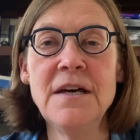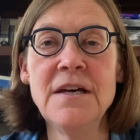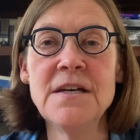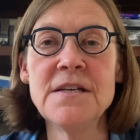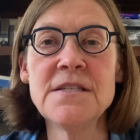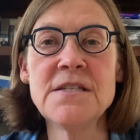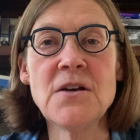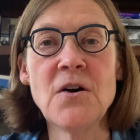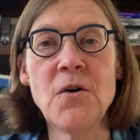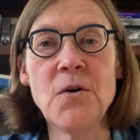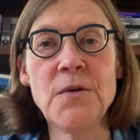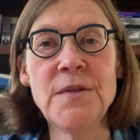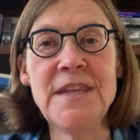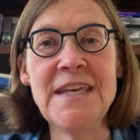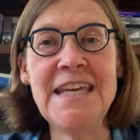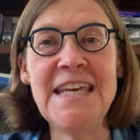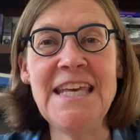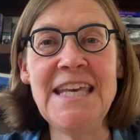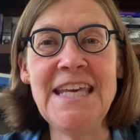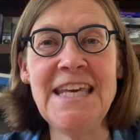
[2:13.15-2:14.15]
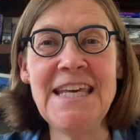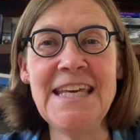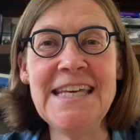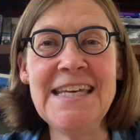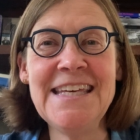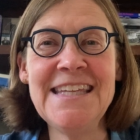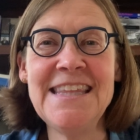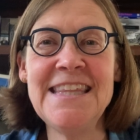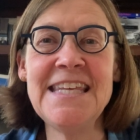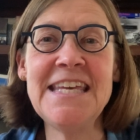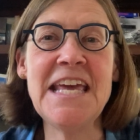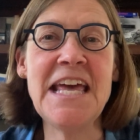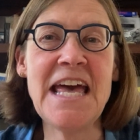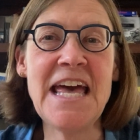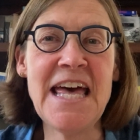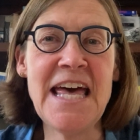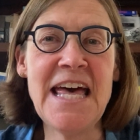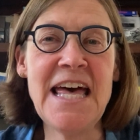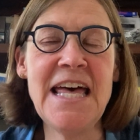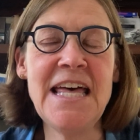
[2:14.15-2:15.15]
So the I, the
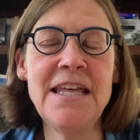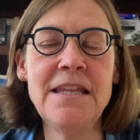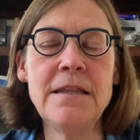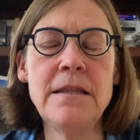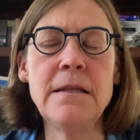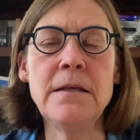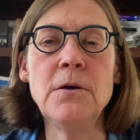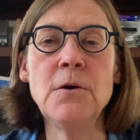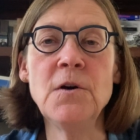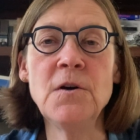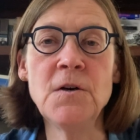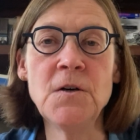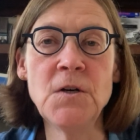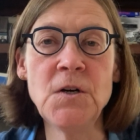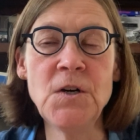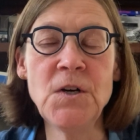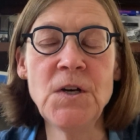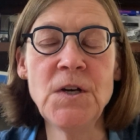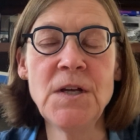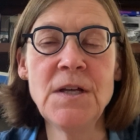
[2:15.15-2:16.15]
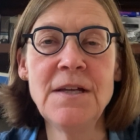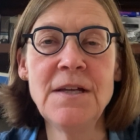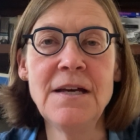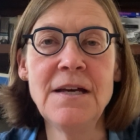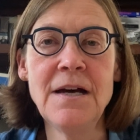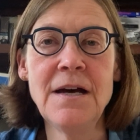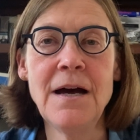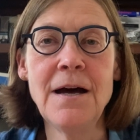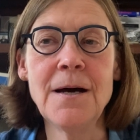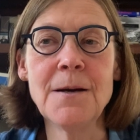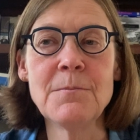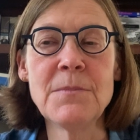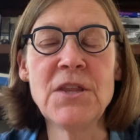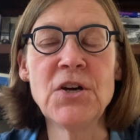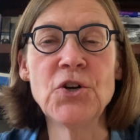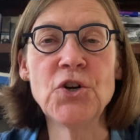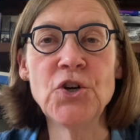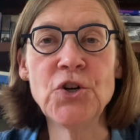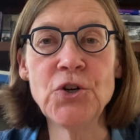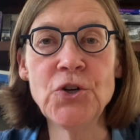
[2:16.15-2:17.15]
e, the
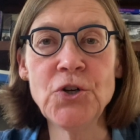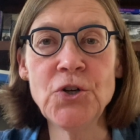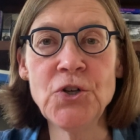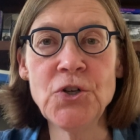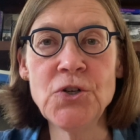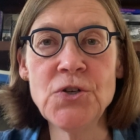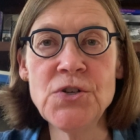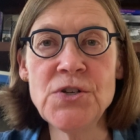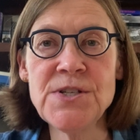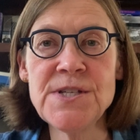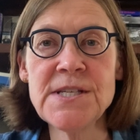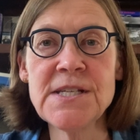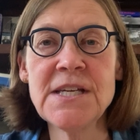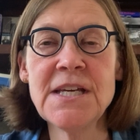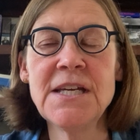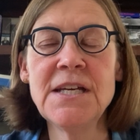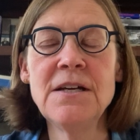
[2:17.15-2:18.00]
the ers,